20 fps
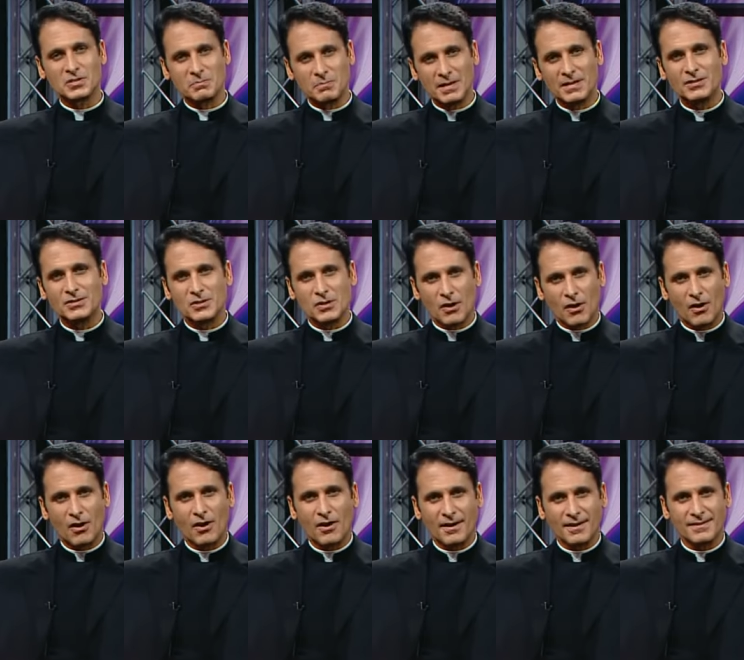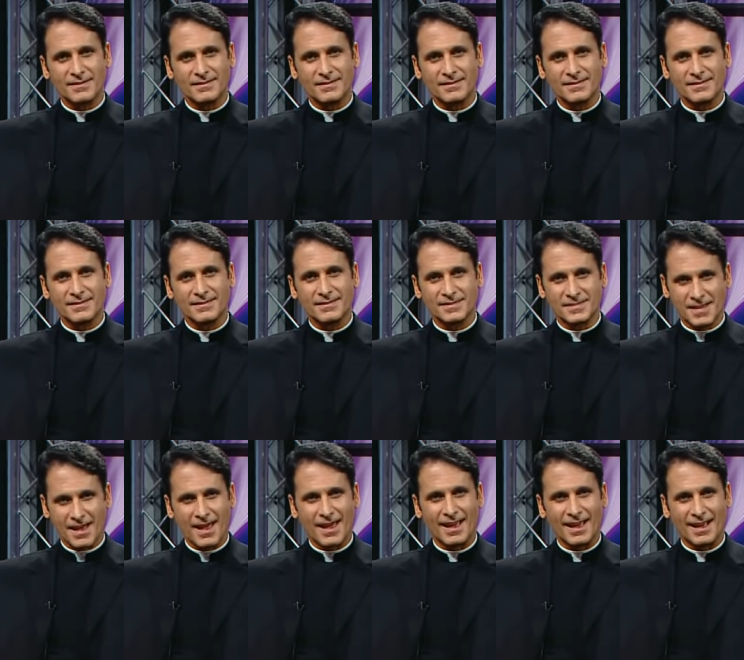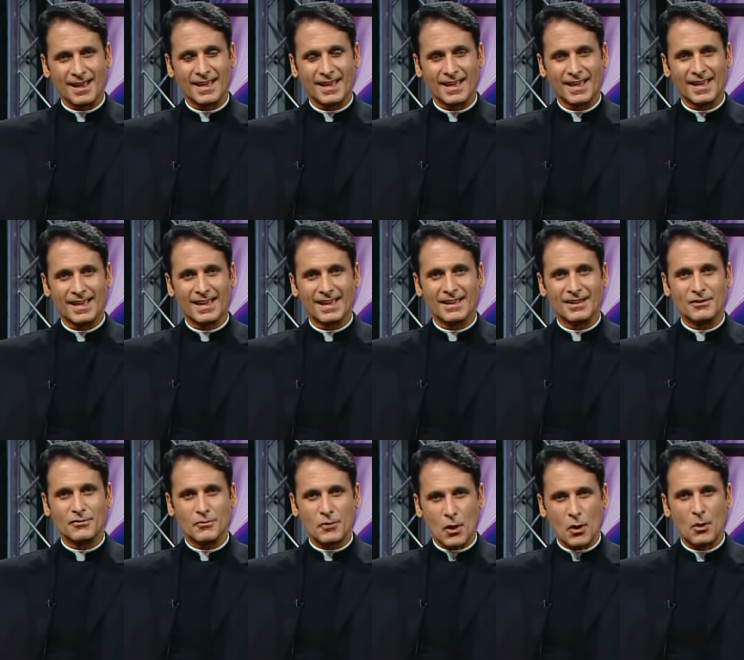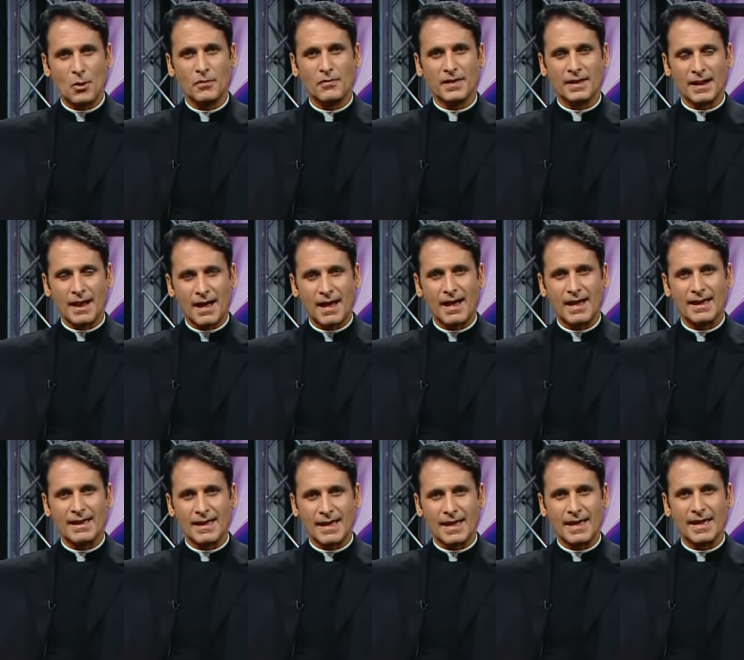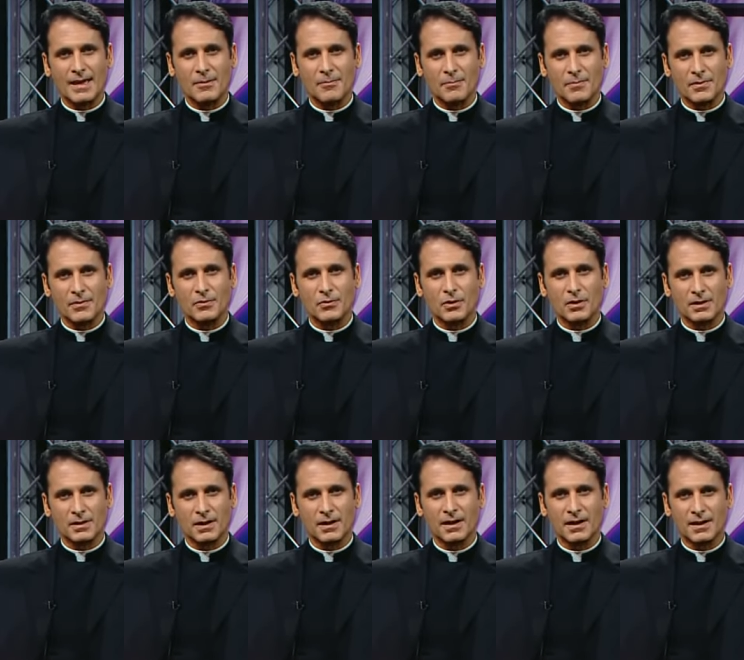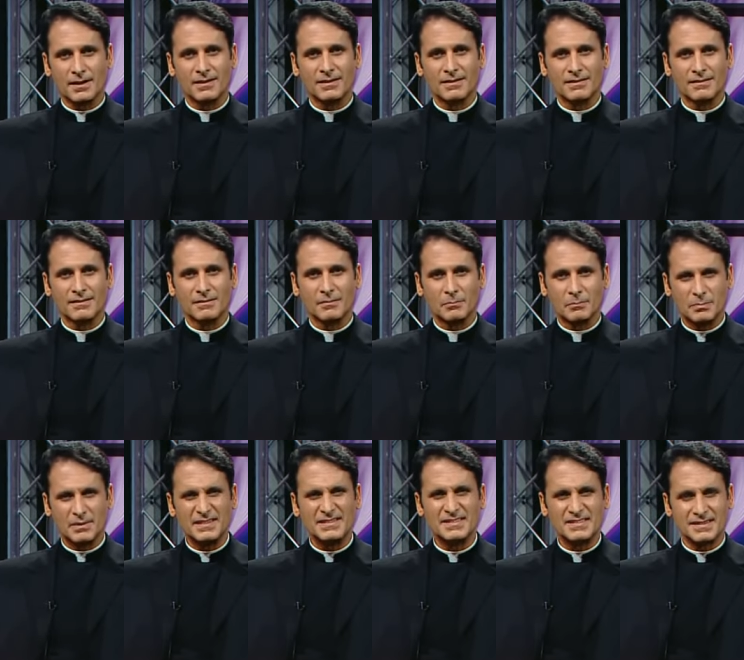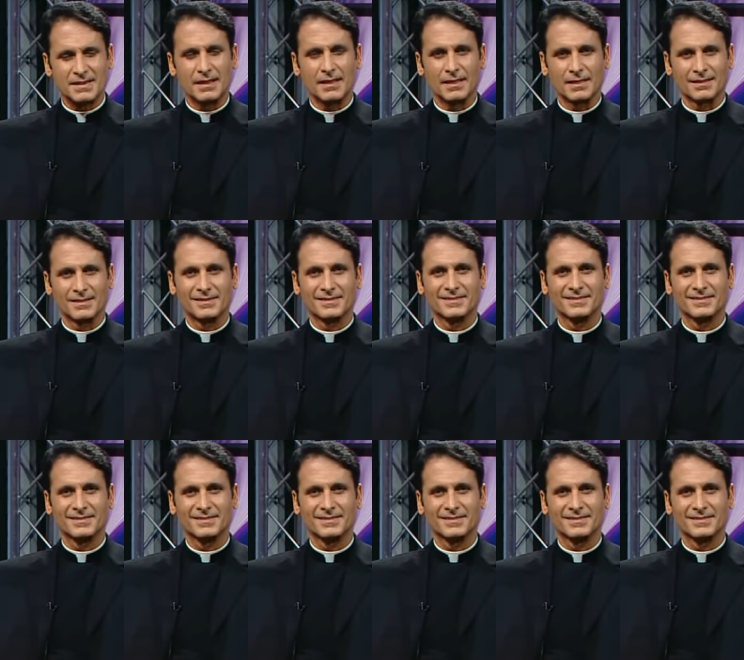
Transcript: speak to your heart, saying, Know that I am your God. Be still.